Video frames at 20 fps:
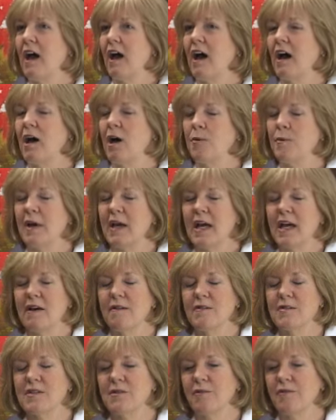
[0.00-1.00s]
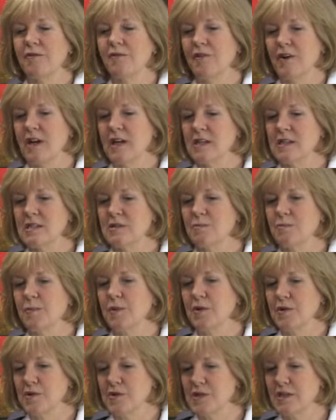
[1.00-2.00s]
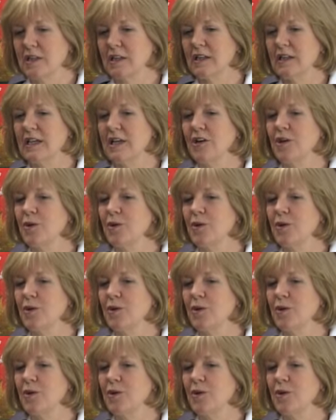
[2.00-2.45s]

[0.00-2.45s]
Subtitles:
I have some friends personally